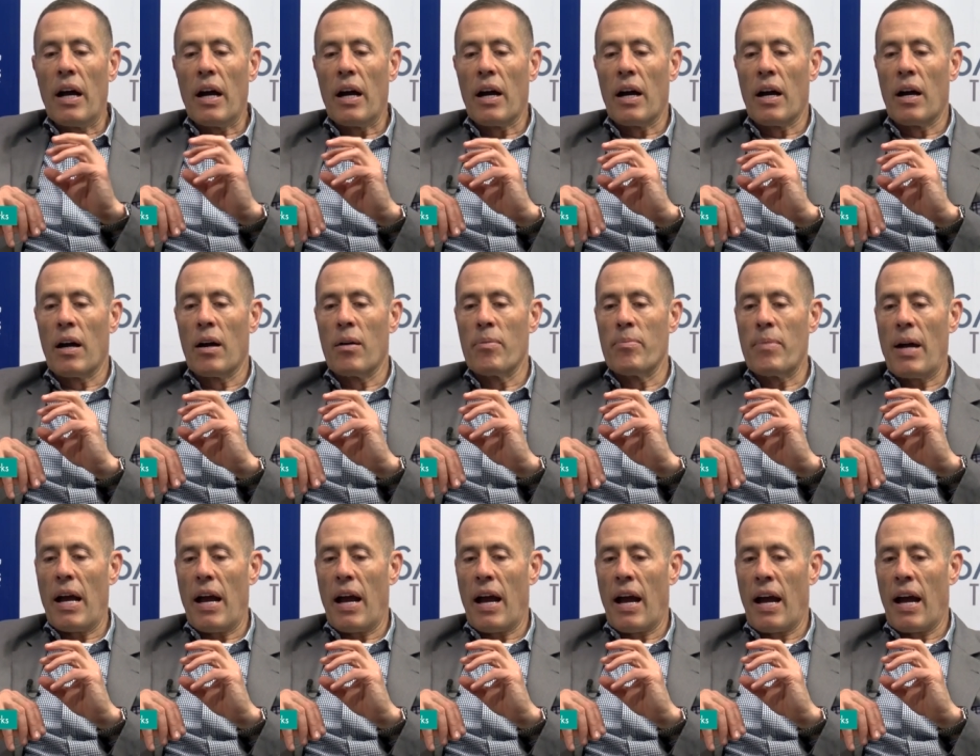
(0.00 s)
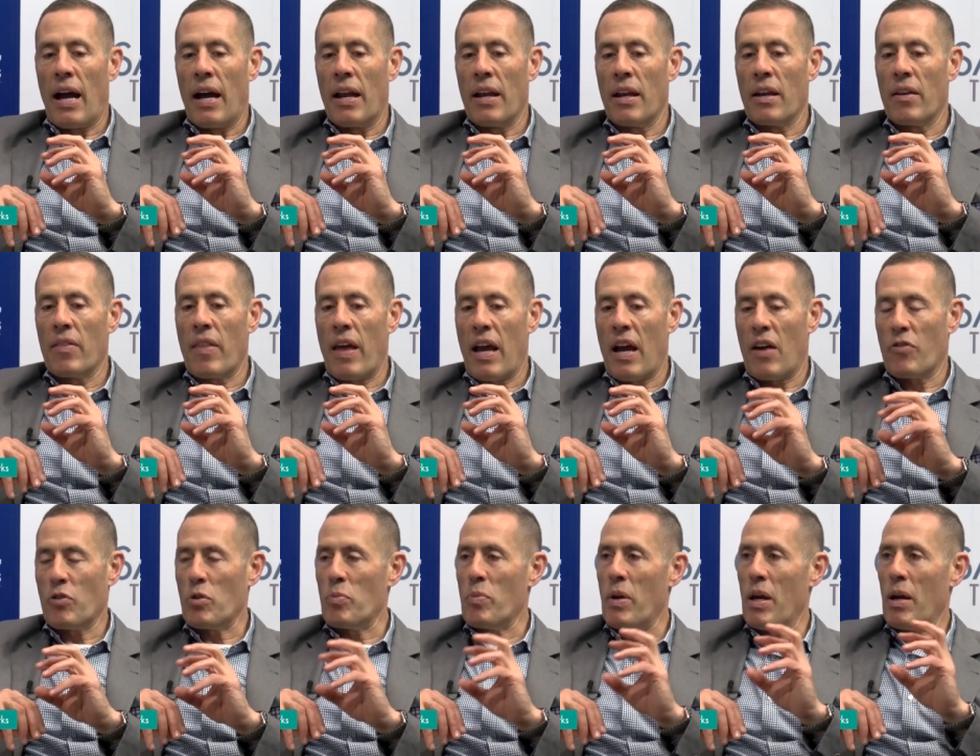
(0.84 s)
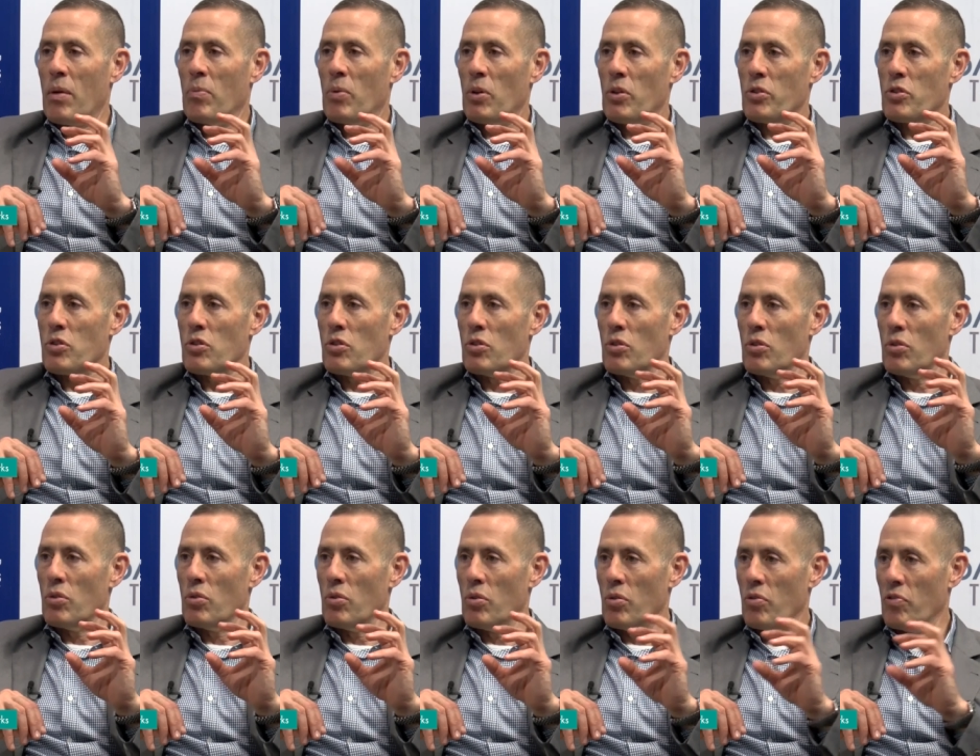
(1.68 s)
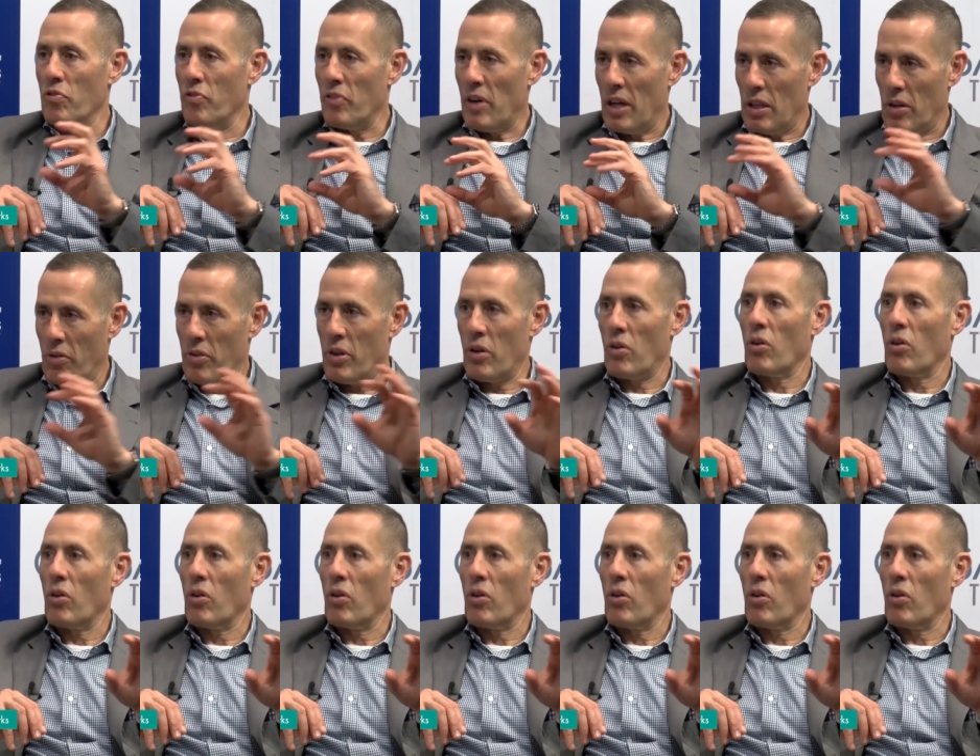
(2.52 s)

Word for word: um, and they have to be able to follow